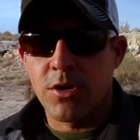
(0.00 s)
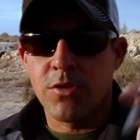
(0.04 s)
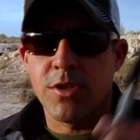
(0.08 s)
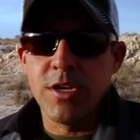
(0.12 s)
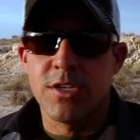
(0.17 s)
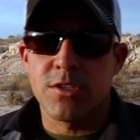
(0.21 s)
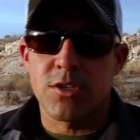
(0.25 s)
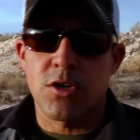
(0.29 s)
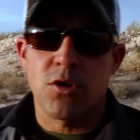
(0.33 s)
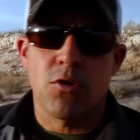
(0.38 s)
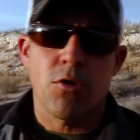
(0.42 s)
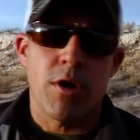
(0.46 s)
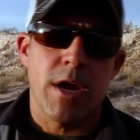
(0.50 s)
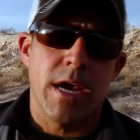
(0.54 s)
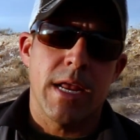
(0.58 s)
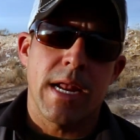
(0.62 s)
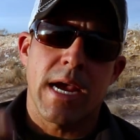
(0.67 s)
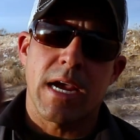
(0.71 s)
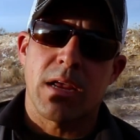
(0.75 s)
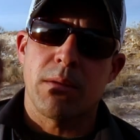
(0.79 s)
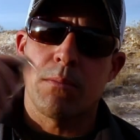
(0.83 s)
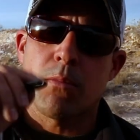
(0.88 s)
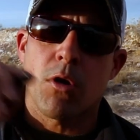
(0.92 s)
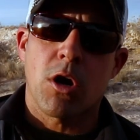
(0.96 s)
These are great.
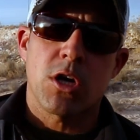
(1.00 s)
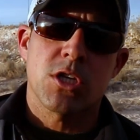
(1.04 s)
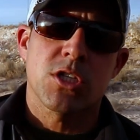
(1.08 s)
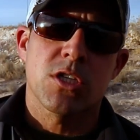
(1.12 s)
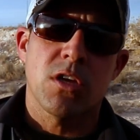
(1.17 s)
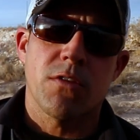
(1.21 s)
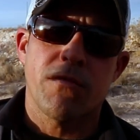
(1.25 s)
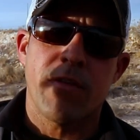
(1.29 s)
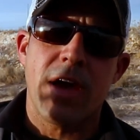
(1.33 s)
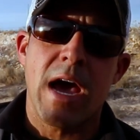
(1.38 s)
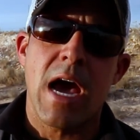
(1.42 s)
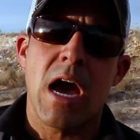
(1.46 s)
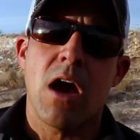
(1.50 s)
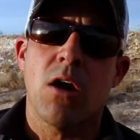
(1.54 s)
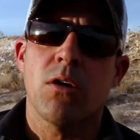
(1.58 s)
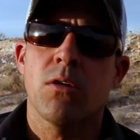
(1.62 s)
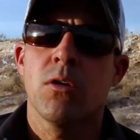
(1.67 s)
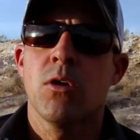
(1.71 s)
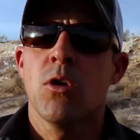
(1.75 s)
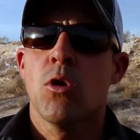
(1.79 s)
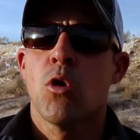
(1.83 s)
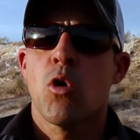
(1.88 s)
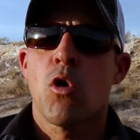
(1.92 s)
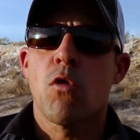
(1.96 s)
I can mark stuff out,
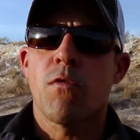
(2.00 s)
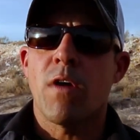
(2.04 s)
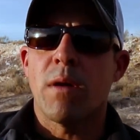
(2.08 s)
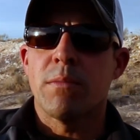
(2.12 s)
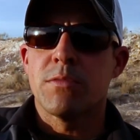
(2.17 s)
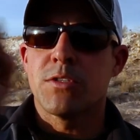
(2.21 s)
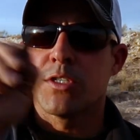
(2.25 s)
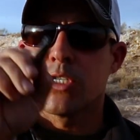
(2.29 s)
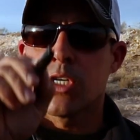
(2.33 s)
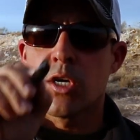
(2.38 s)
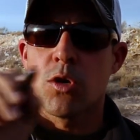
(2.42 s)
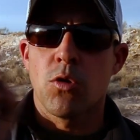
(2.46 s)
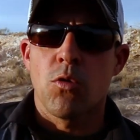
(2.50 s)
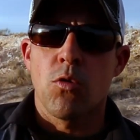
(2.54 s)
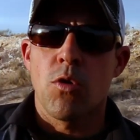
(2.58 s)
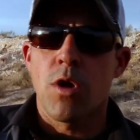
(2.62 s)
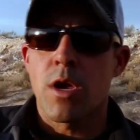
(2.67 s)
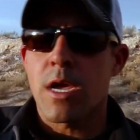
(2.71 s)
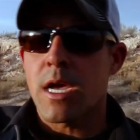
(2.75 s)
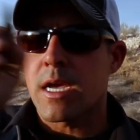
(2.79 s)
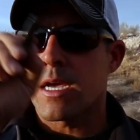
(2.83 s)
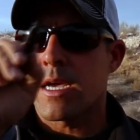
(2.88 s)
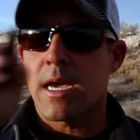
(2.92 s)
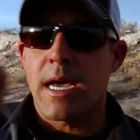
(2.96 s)
or if I'm
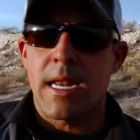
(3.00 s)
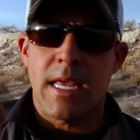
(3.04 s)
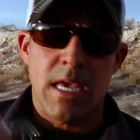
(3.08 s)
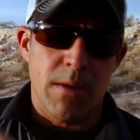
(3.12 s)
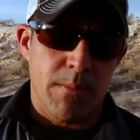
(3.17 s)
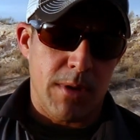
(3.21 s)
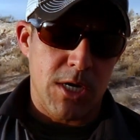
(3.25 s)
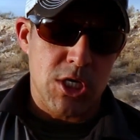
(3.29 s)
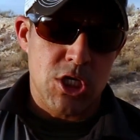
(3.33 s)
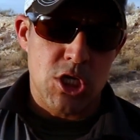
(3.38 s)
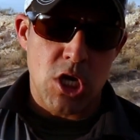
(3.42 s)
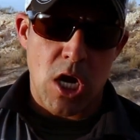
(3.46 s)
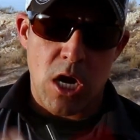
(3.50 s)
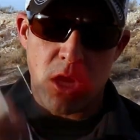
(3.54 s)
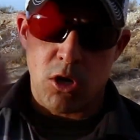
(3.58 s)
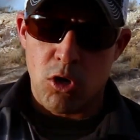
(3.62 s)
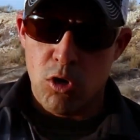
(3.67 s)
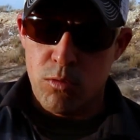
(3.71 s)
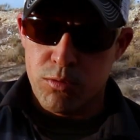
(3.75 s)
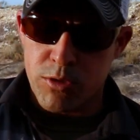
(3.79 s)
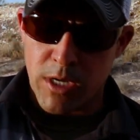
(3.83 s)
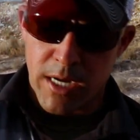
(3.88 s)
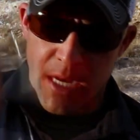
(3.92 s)
zeroing, I can kind of get my shot groups.